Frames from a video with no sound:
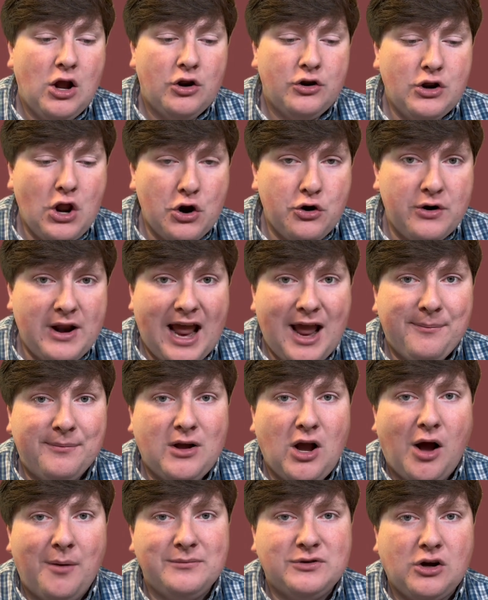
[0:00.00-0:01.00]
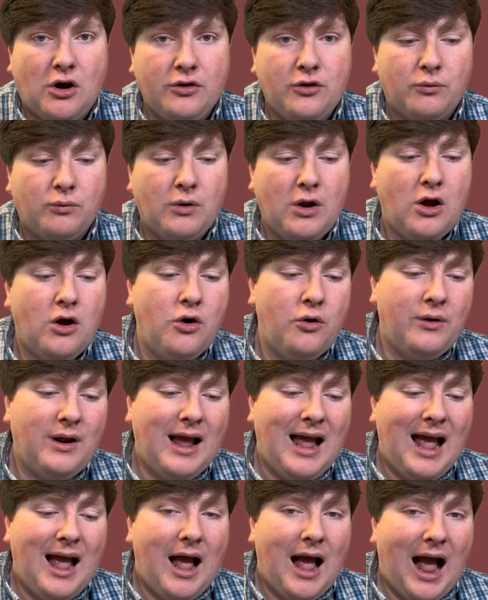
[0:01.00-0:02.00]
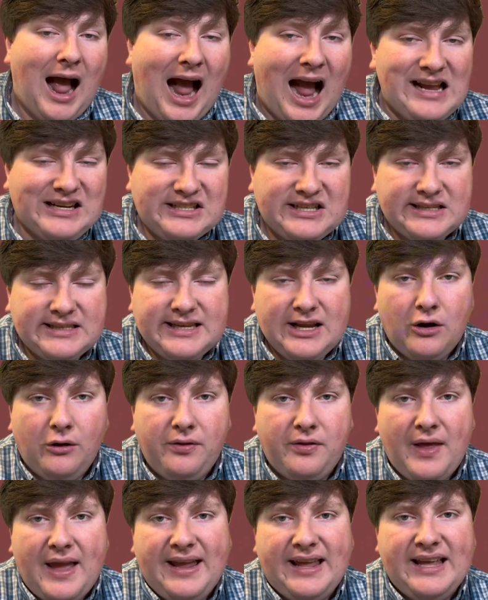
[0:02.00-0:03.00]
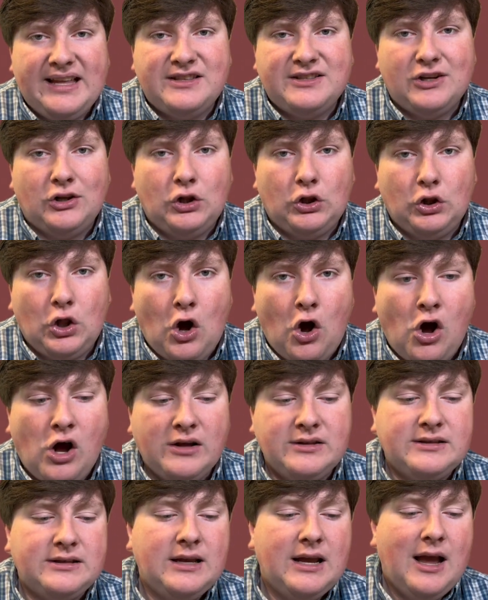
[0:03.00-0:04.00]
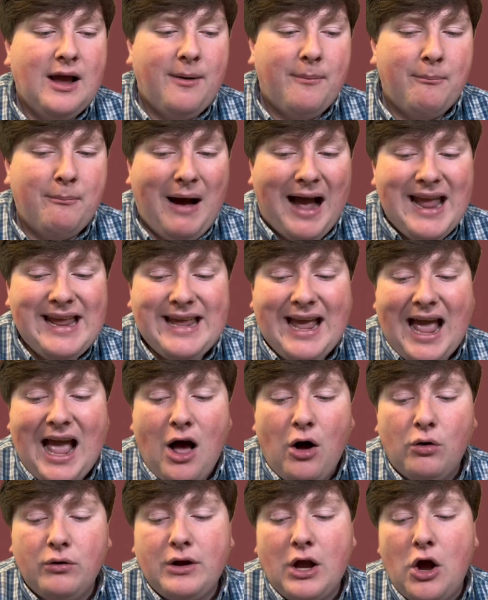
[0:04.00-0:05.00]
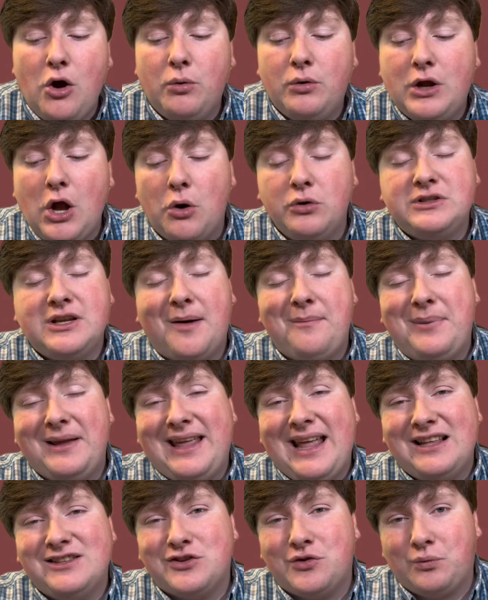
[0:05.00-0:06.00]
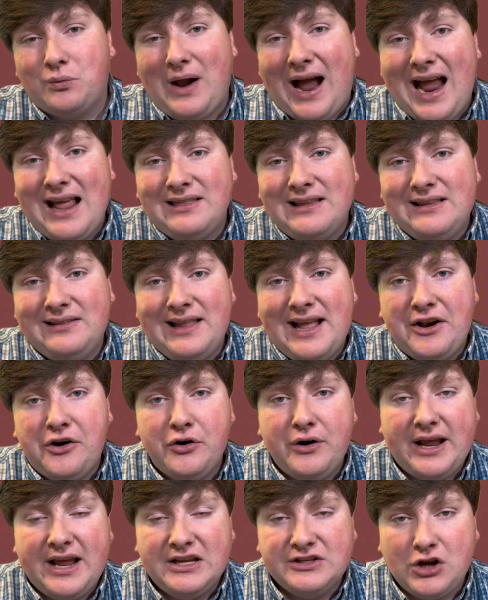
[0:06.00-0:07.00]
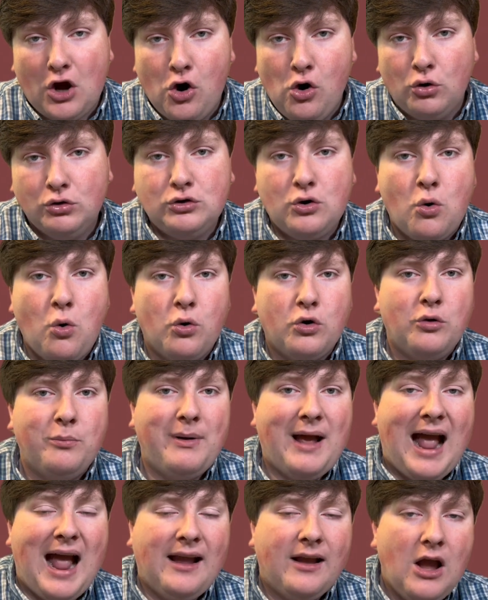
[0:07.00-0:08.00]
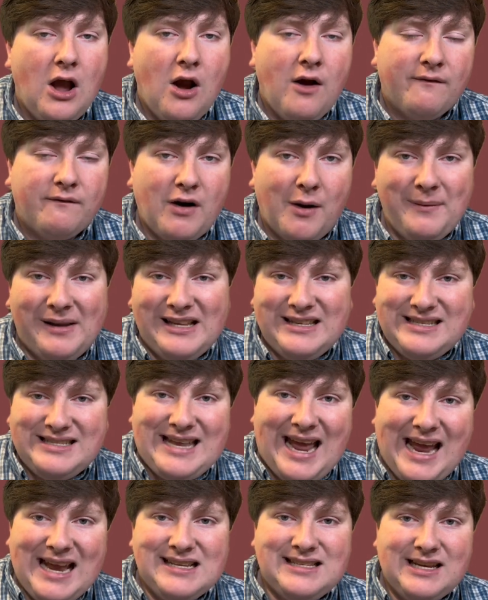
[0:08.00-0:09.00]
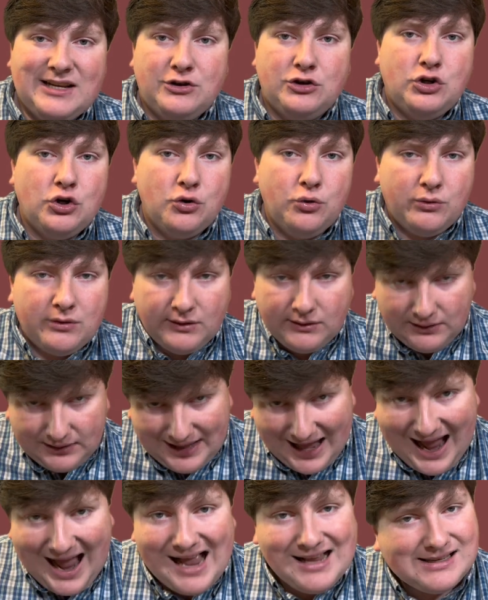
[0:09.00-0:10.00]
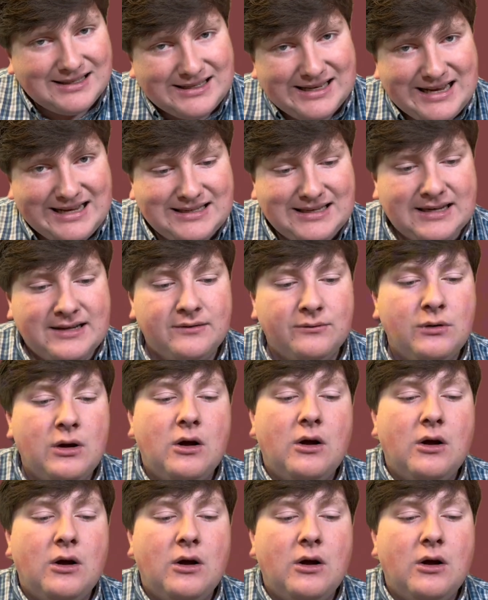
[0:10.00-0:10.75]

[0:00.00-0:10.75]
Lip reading: Notre Dame comes on the road. I still think it's a loss. Mike Elko goes up against Riley Leonard, his old quarterback from his days at Duke last season.